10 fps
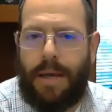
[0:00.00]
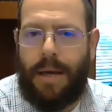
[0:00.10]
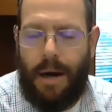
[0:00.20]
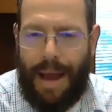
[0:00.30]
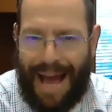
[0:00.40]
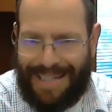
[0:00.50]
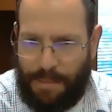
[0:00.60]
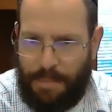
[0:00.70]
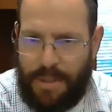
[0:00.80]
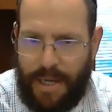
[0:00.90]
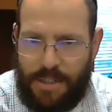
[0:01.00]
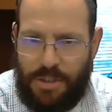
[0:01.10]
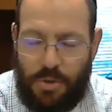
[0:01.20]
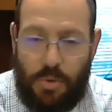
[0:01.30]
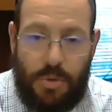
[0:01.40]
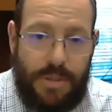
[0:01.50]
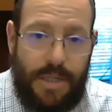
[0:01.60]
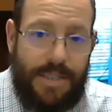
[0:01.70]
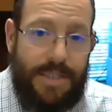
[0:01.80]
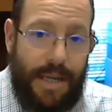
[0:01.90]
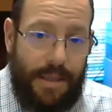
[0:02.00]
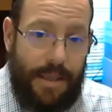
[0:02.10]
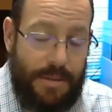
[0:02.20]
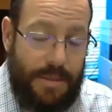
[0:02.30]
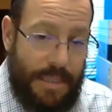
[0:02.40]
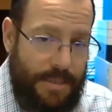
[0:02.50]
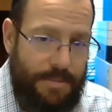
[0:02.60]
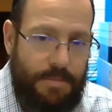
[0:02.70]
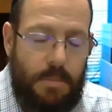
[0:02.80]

asset protection tools such as LLCs.